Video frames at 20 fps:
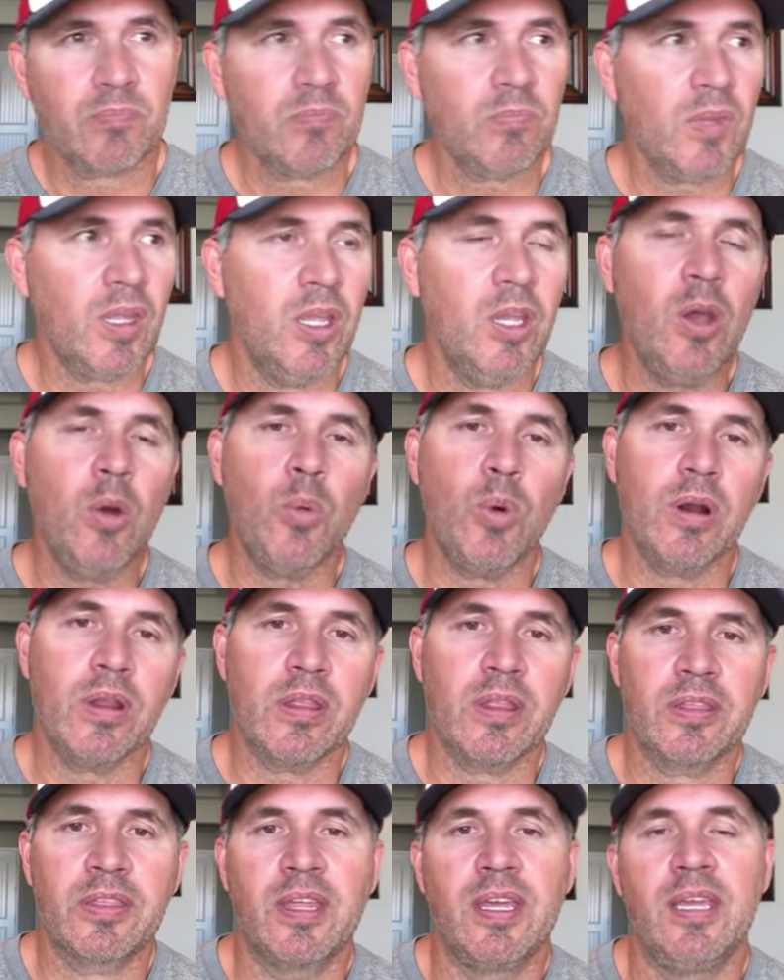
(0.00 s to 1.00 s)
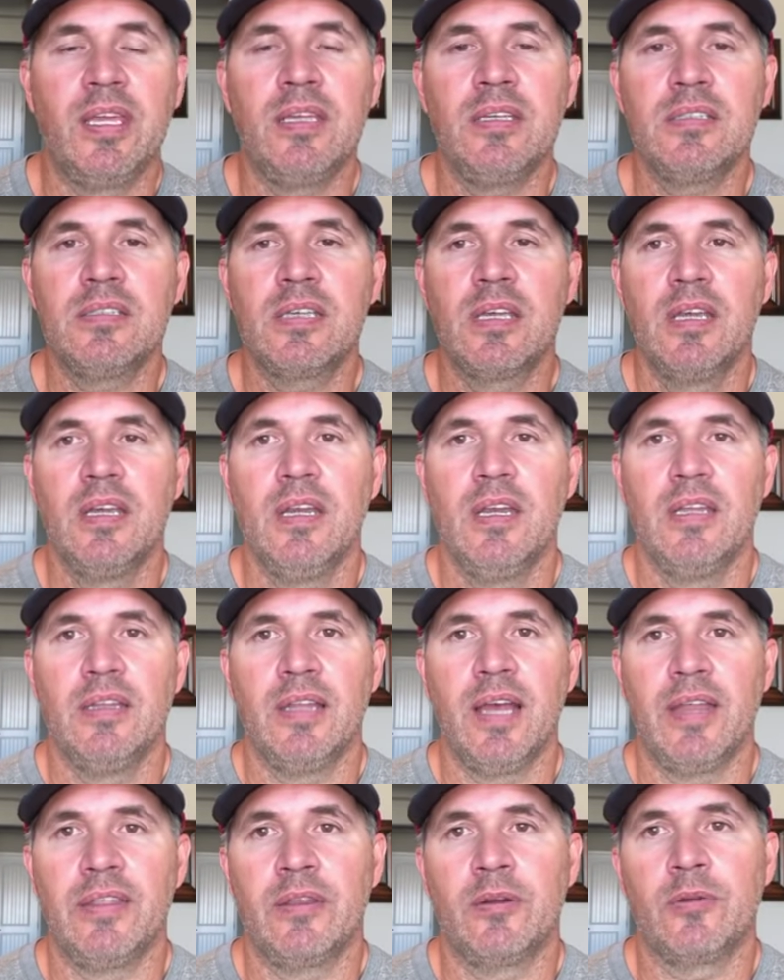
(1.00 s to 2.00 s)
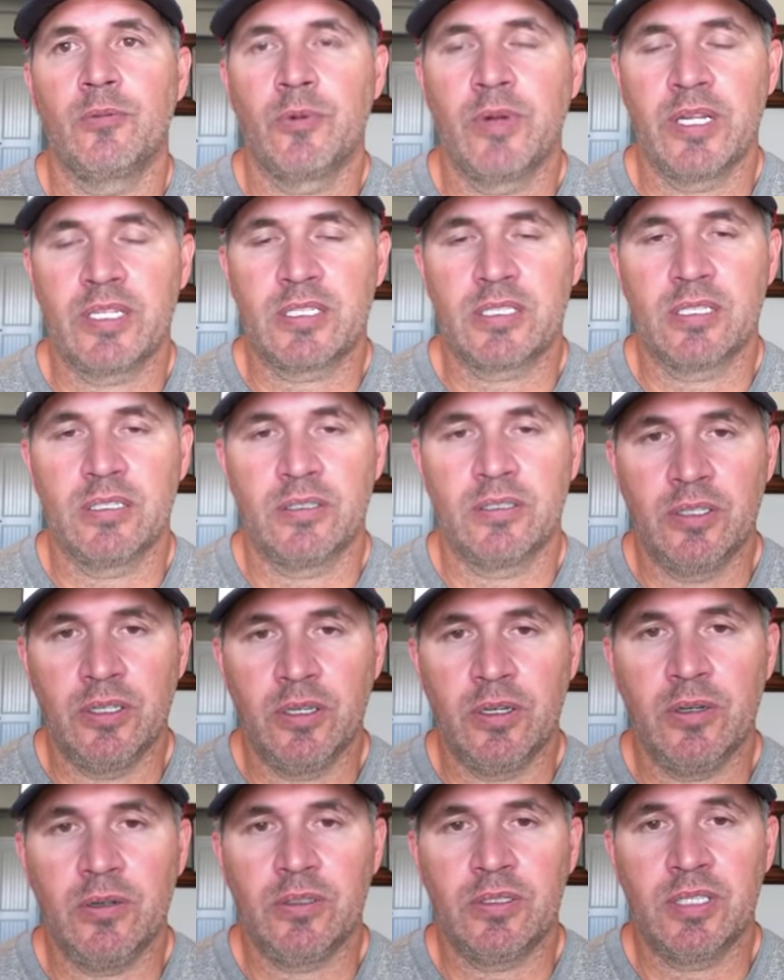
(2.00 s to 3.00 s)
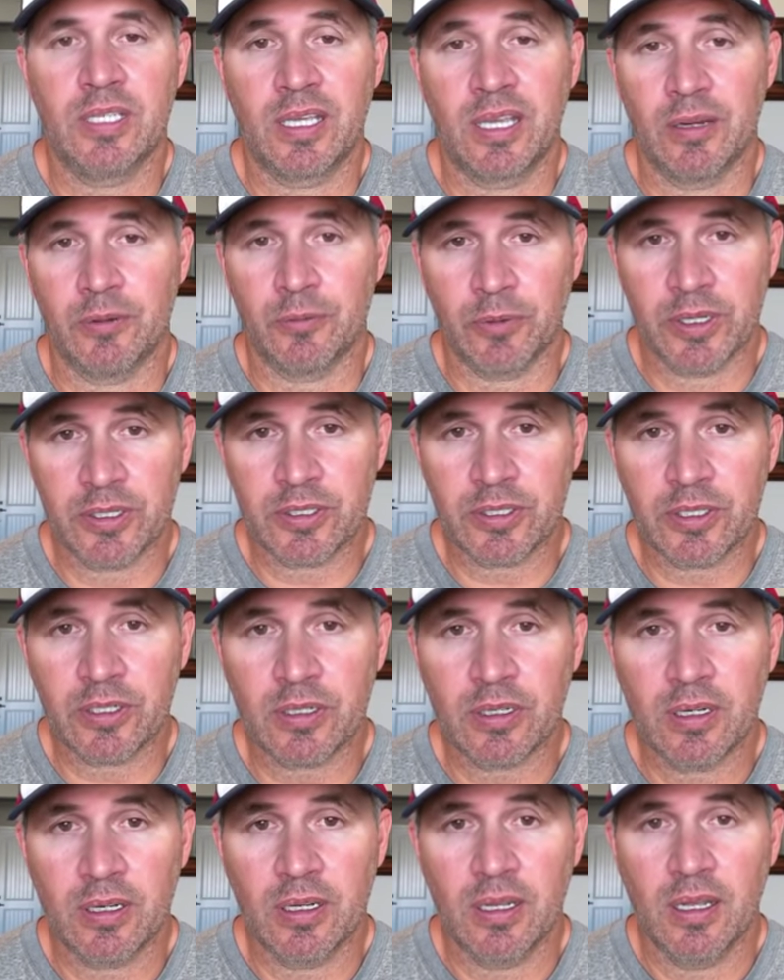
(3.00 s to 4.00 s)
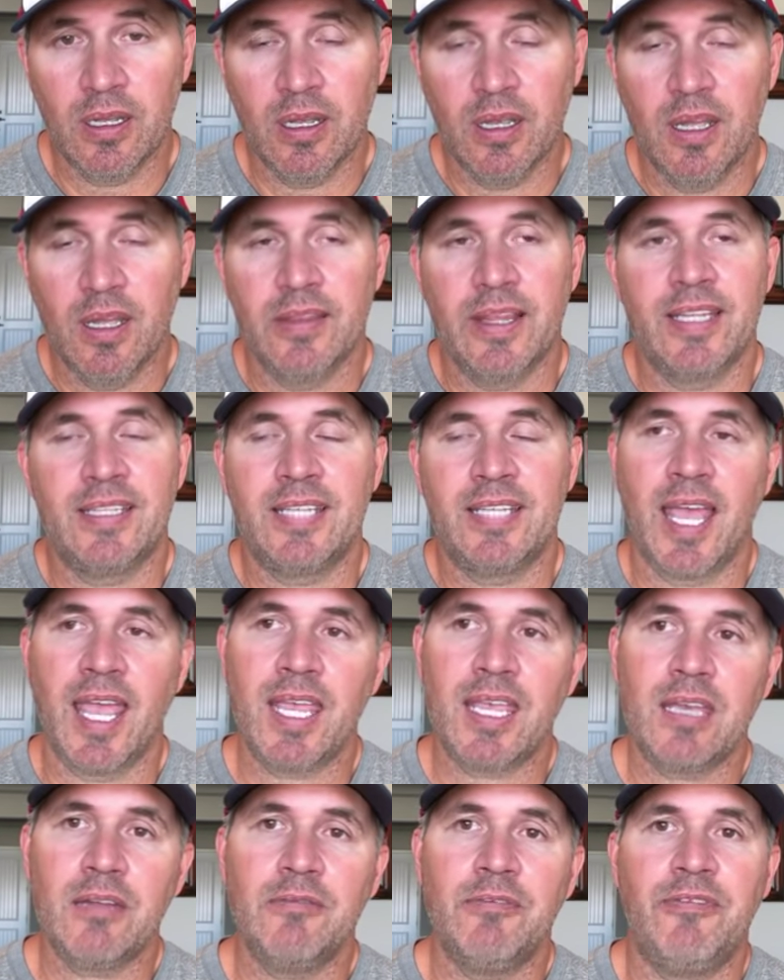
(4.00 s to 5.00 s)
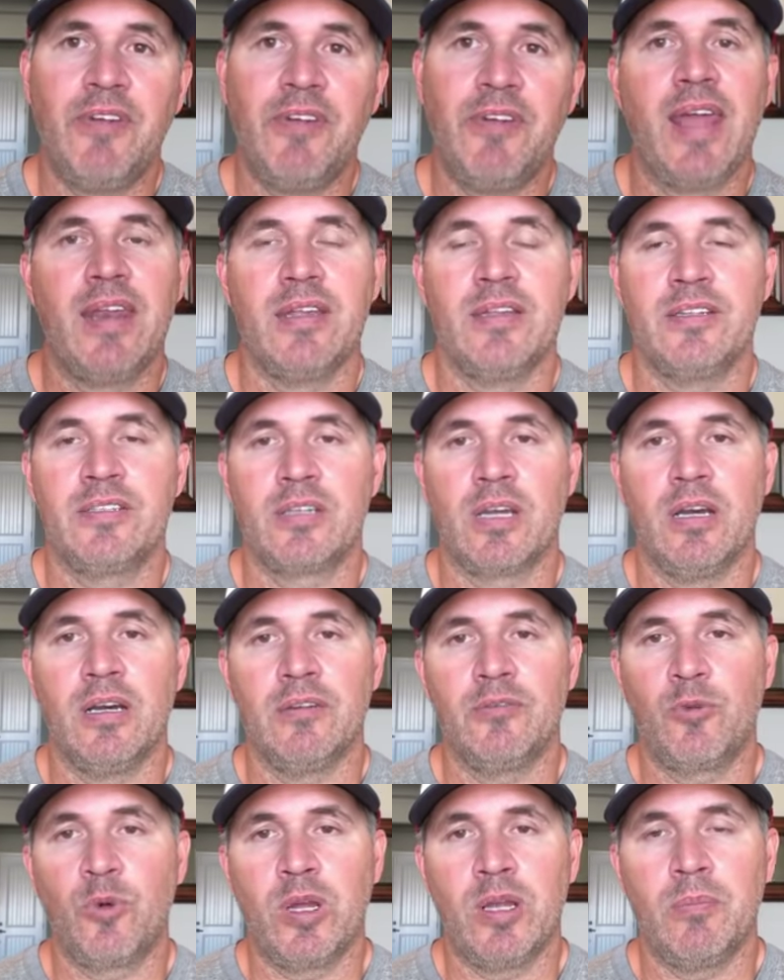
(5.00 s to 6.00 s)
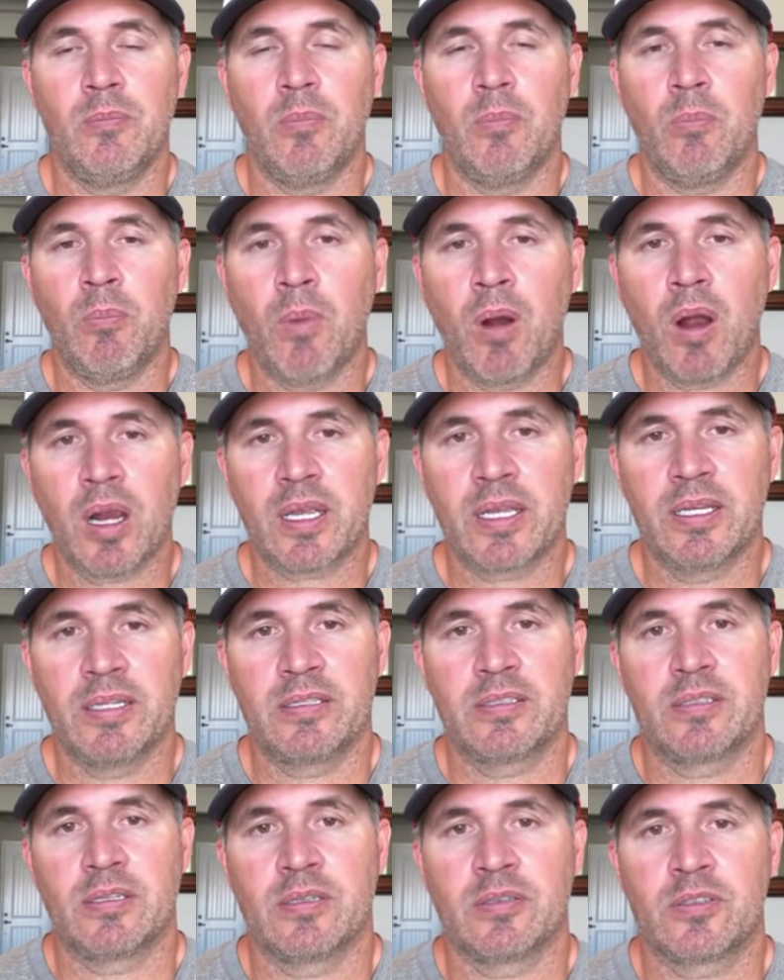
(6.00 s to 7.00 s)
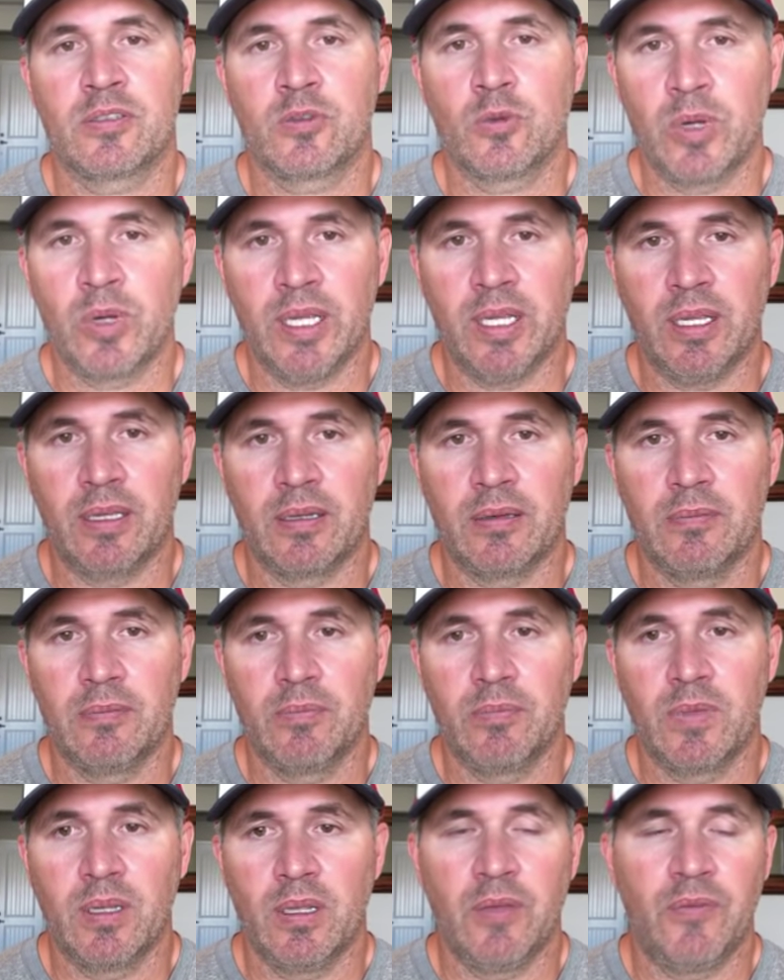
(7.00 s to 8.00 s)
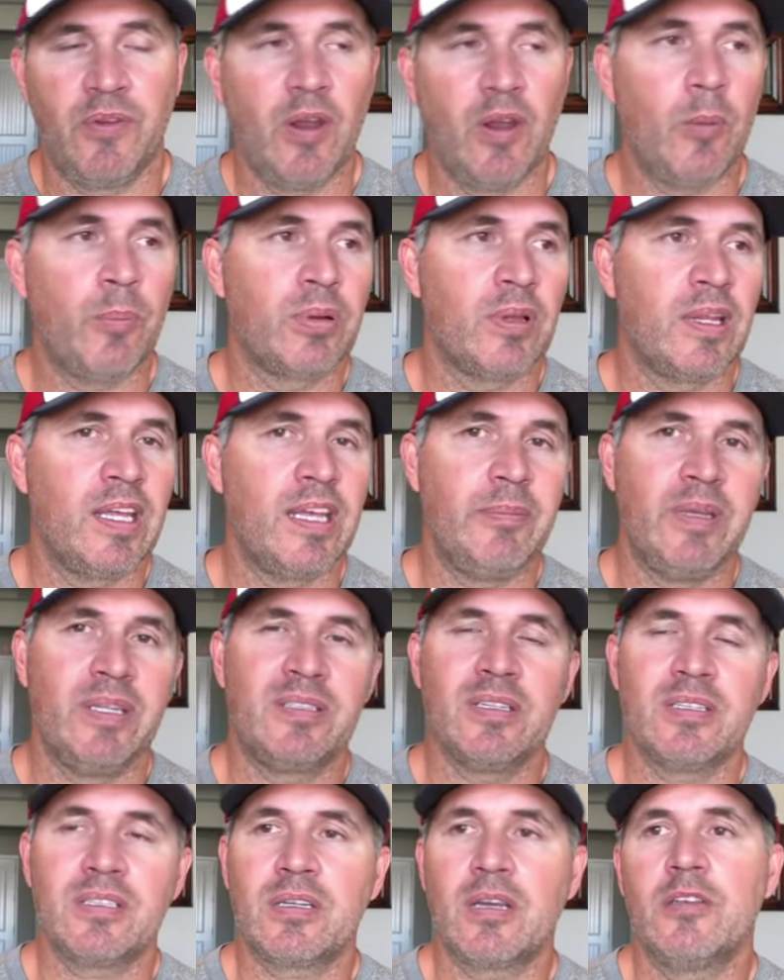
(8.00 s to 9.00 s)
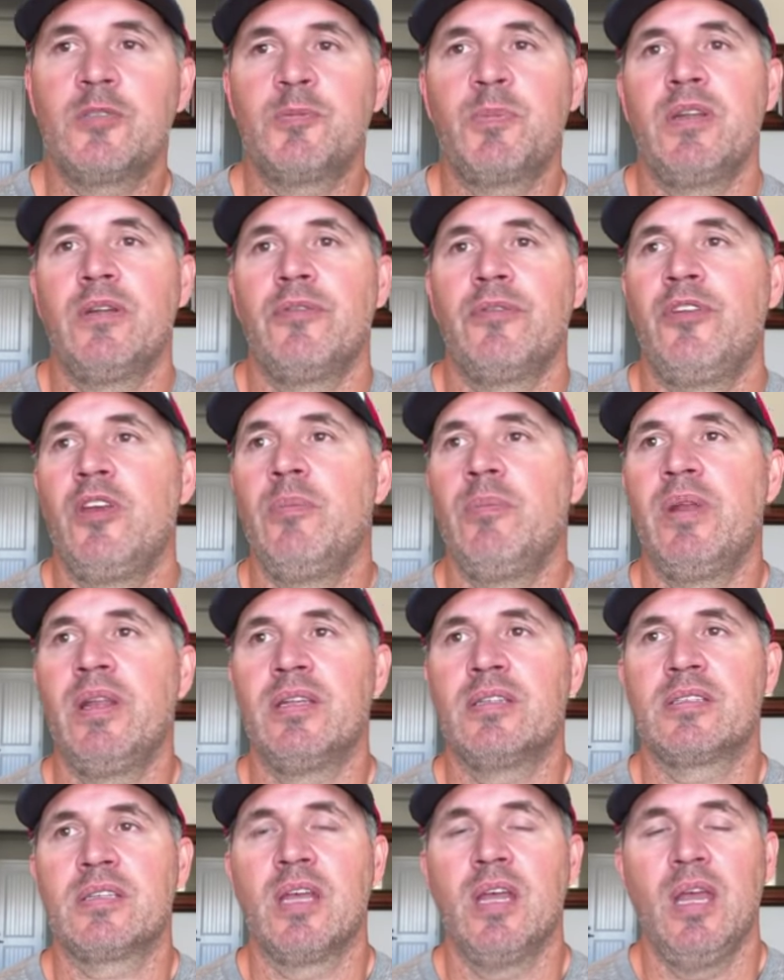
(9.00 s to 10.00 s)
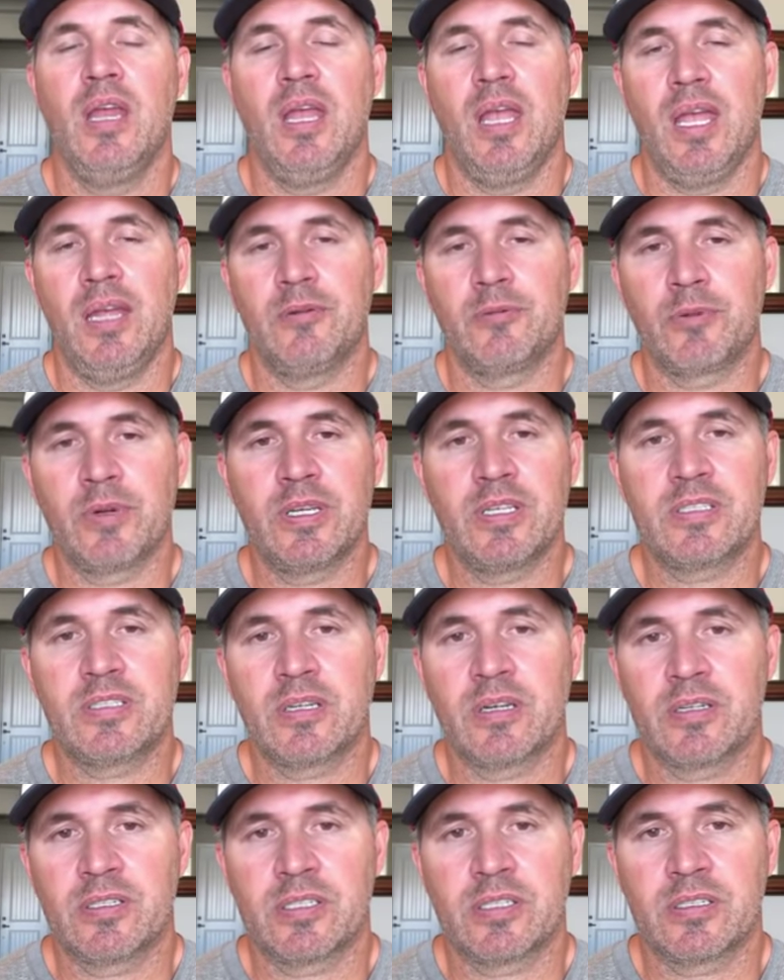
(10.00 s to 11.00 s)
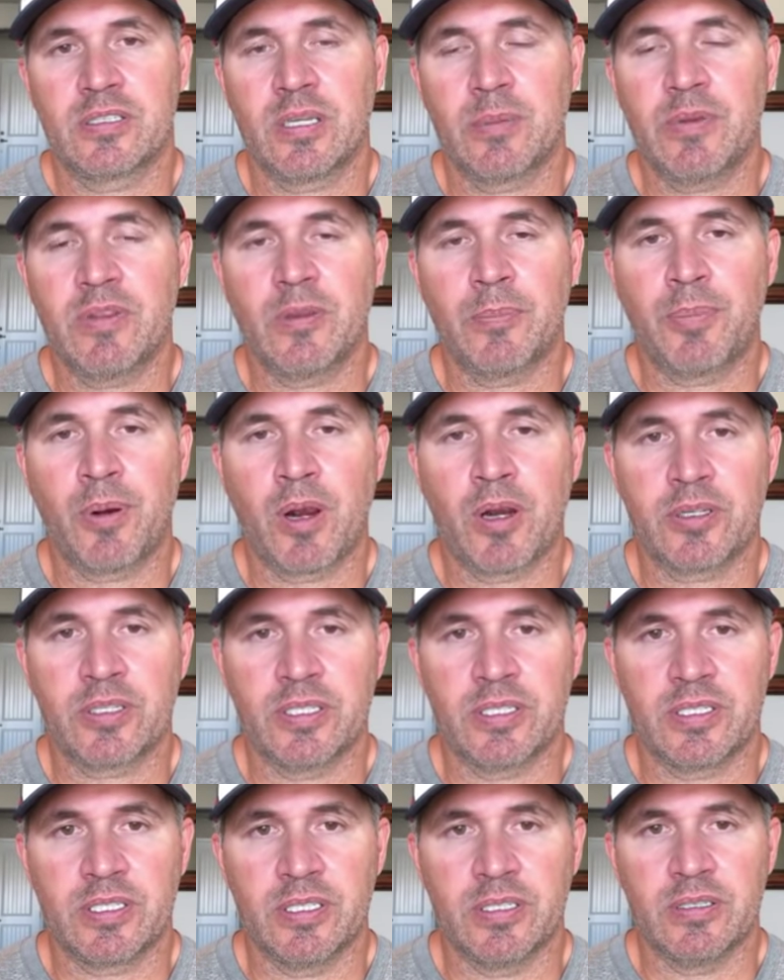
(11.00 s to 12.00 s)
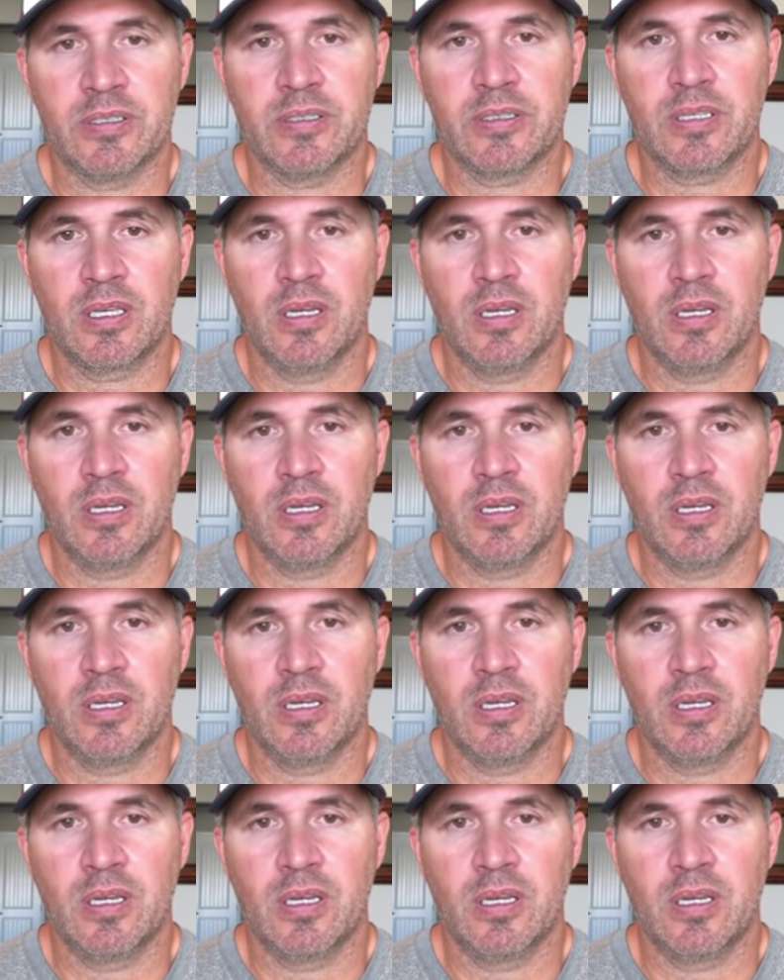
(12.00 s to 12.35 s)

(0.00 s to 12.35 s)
You know, one of the things that the rich do to get richer, they take advantage of when markets swing. If you don't believe me, just go spend a few minutes and research some of the purchases